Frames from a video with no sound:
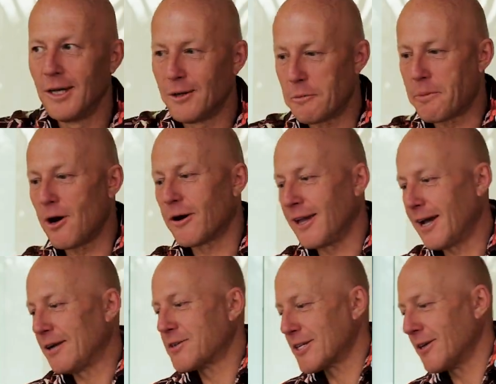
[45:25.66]
we're parking
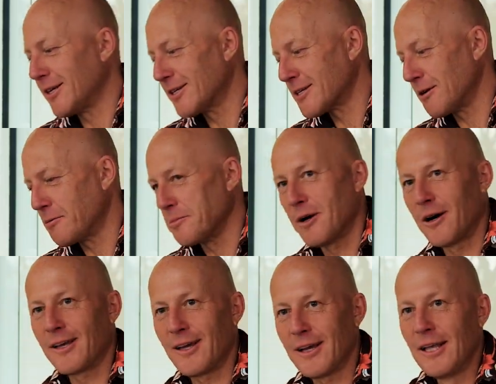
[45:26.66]
outside the
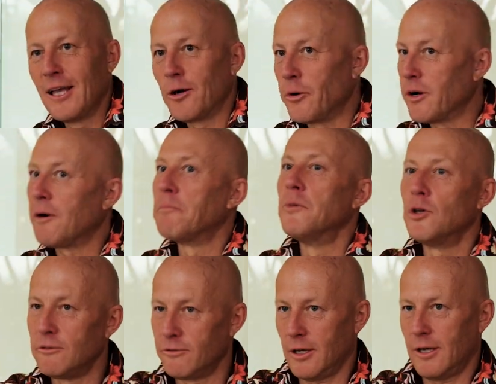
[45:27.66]
supermarket. We're not
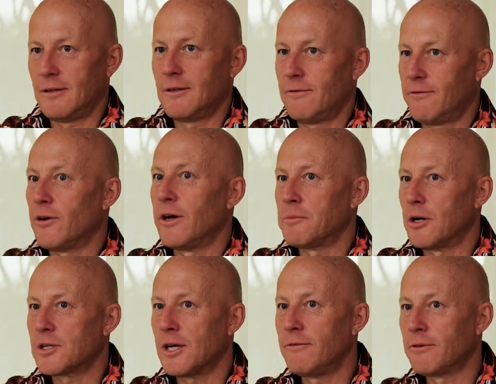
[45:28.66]
moving very
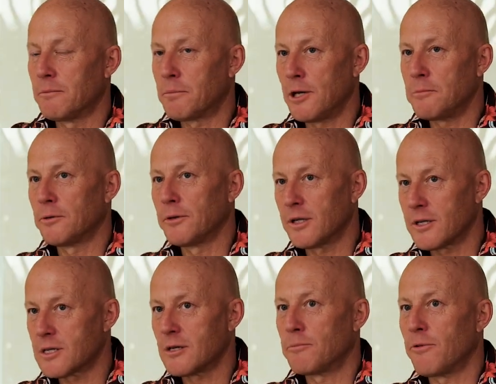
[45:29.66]
much. Right. Even people that are
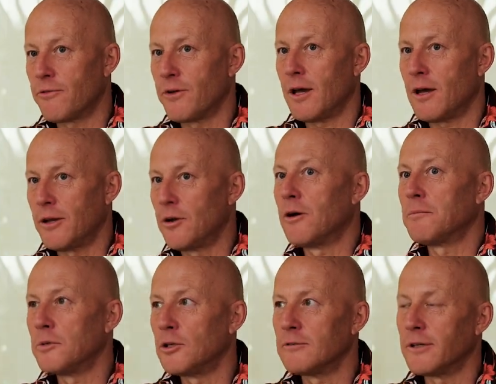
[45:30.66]
super fit are not
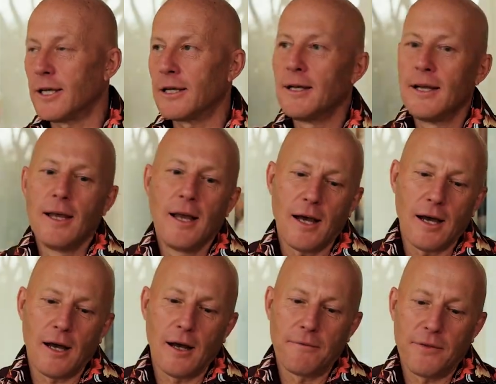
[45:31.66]
moving.
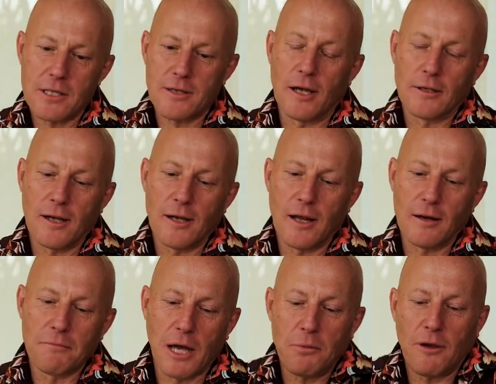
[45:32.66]
Uh, there's, uh,
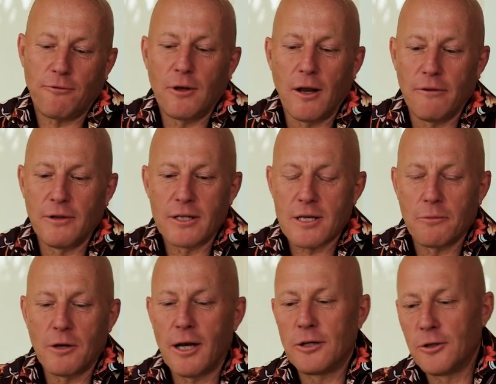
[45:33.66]
maybe if you live in
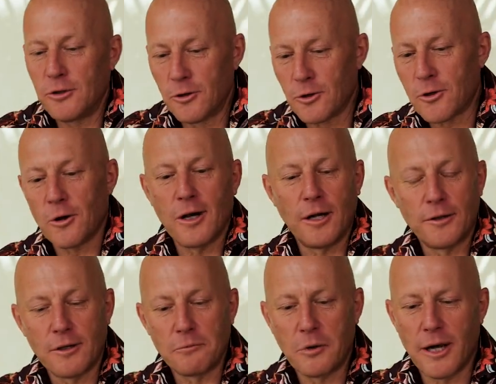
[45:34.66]
somewhere like New York or
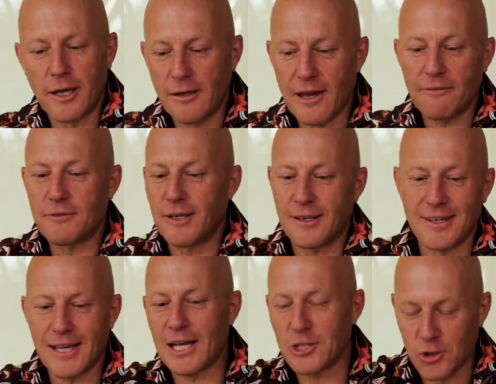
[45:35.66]
London where you have to
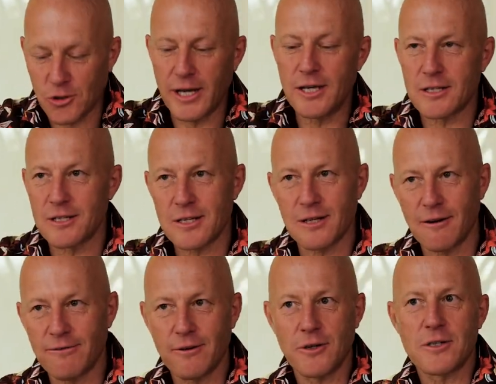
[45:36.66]
catch trains and
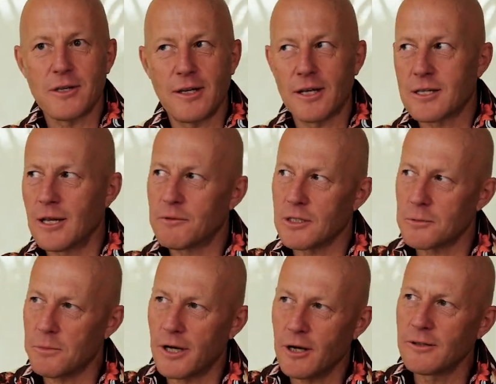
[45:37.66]
stuff, those are the exceptions.
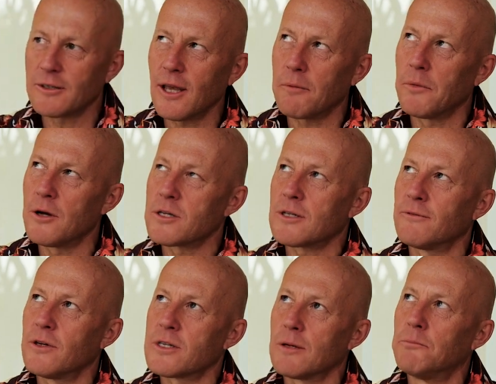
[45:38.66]
But I don't think most of
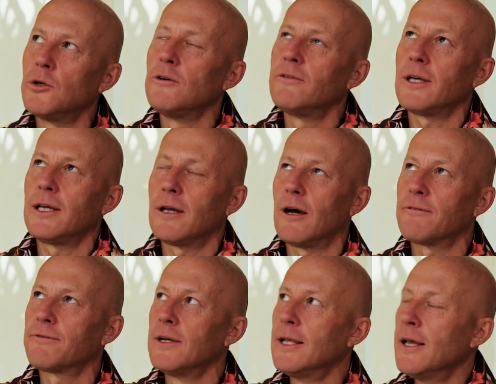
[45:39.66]
us are moving
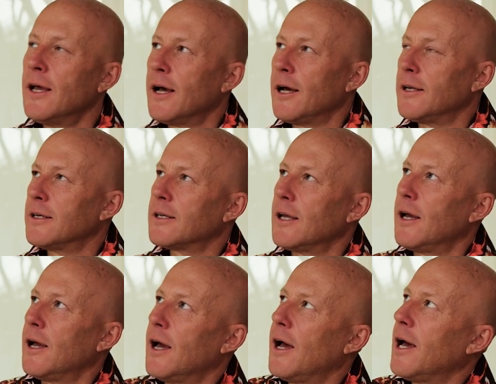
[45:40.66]
enough. And,
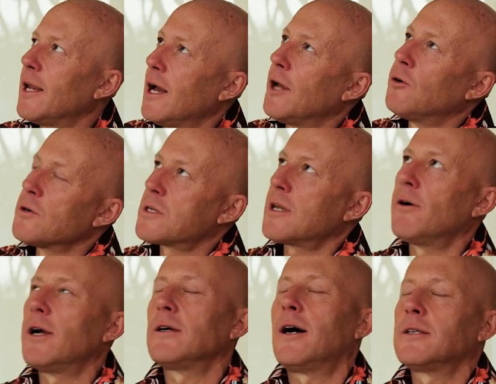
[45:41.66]
and, and also,
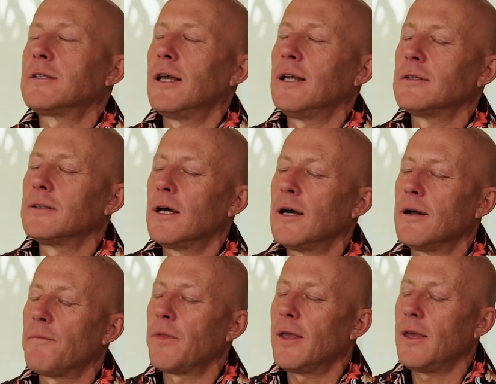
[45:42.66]
I, I think
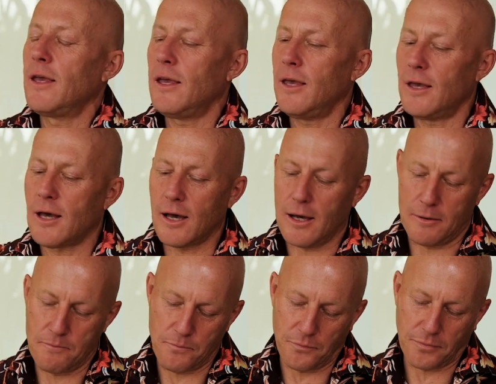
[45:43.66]
that.
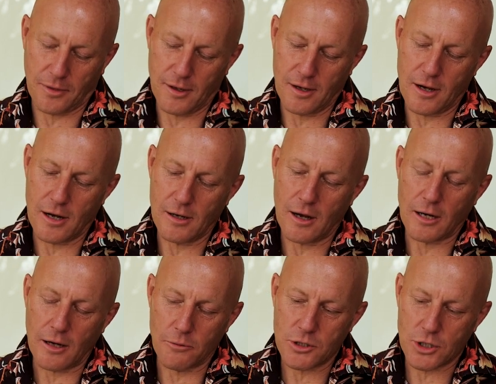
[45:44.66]
Um, I,
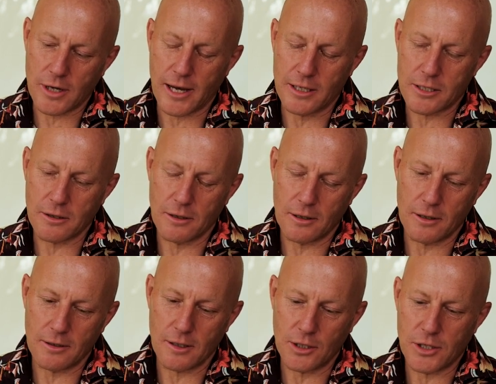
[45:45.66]
I was chatting
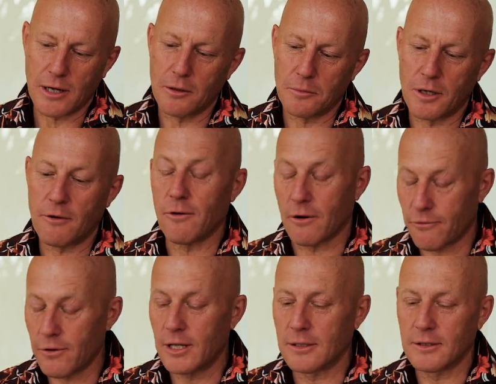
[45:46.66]
to a gentleman, a,
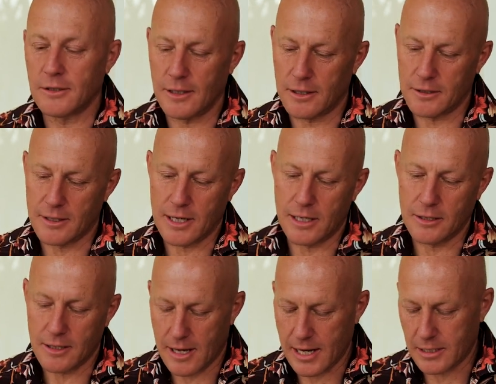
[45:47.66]
friend, the other day
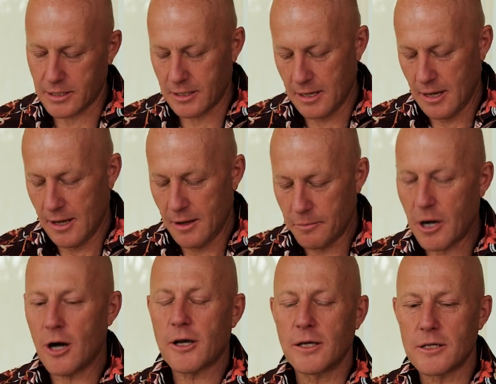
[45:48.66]
that has
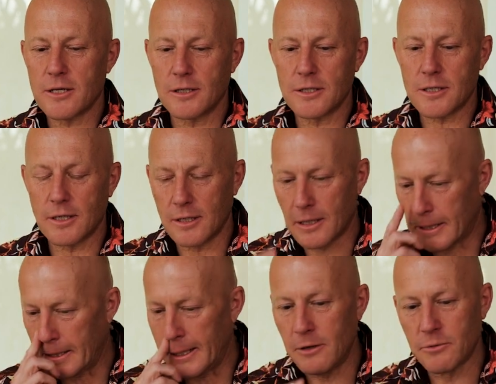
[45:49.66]
Parkinson's, and,
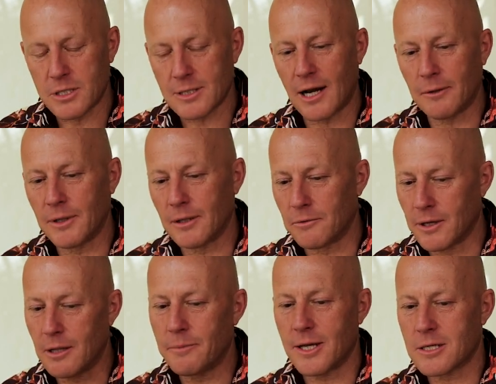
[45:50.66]
and he was telling me that one
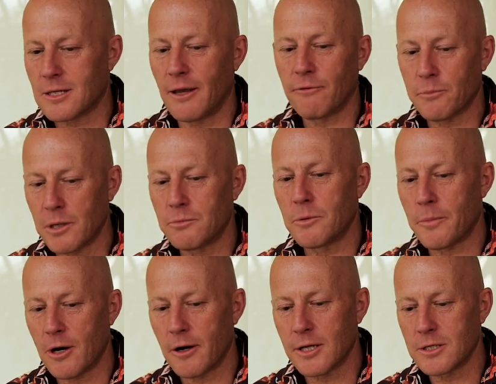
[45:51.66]
of the best things for people with
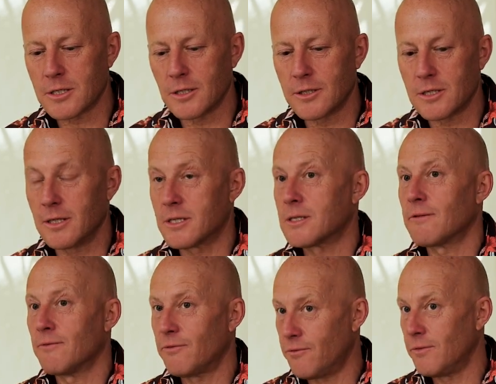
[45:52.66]
Parkinson's is
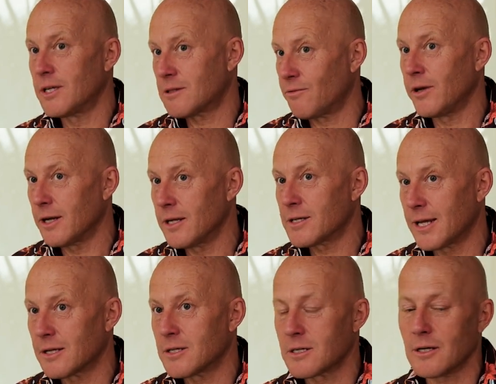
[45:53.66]
is fitness, hmm.
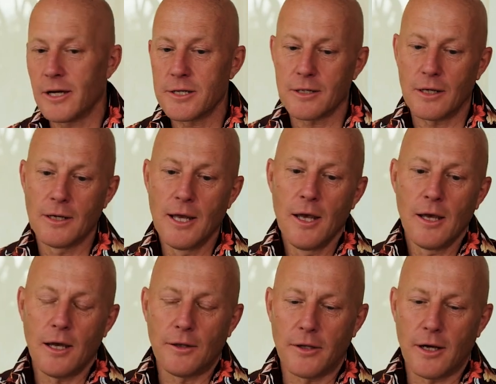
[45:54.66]
exercise, mm. and
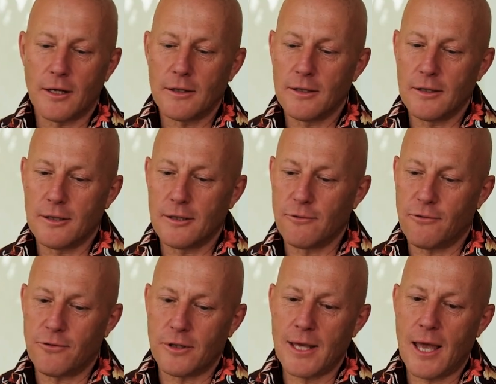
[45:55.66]
and that
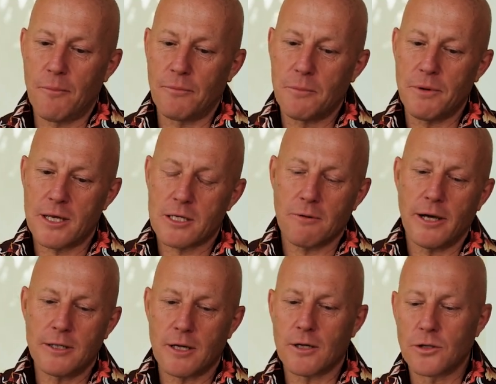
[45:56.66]
for them the best
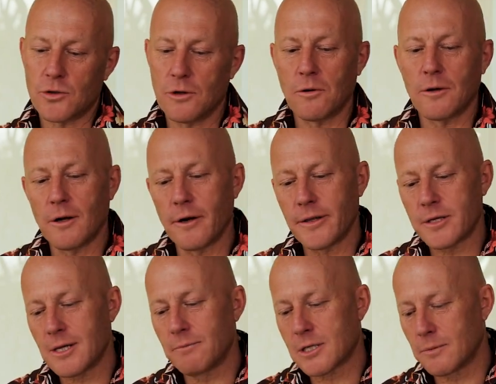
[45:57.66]
way to control a lot of the
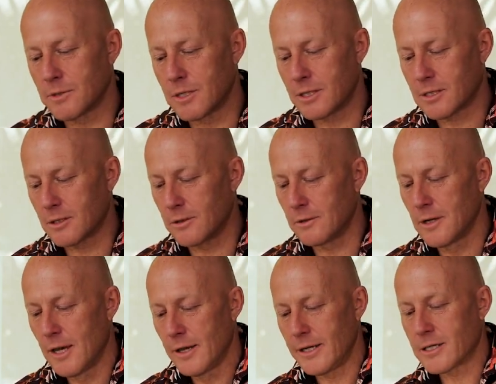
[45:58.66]
symptoms is to
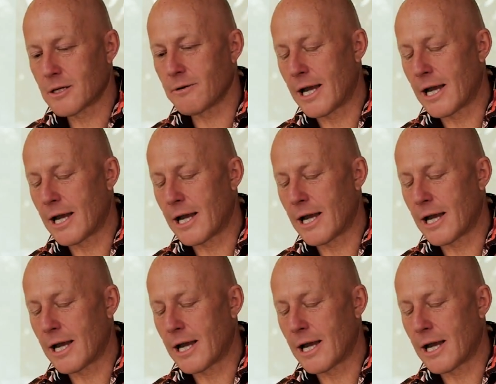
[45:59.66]
is to